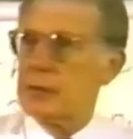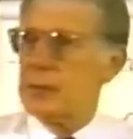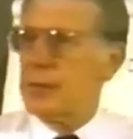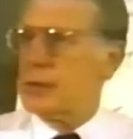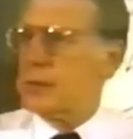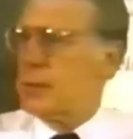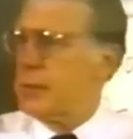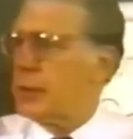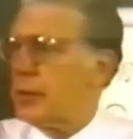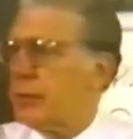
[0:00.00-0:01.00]
Suppose we
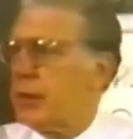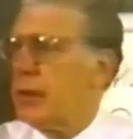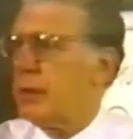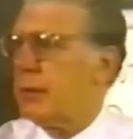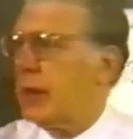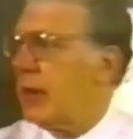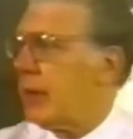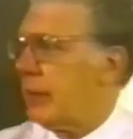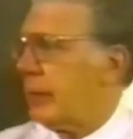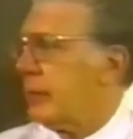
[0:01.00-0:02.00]
put the 3 of them
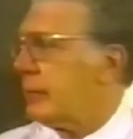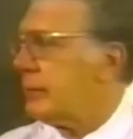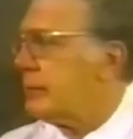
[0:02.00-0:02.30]
together.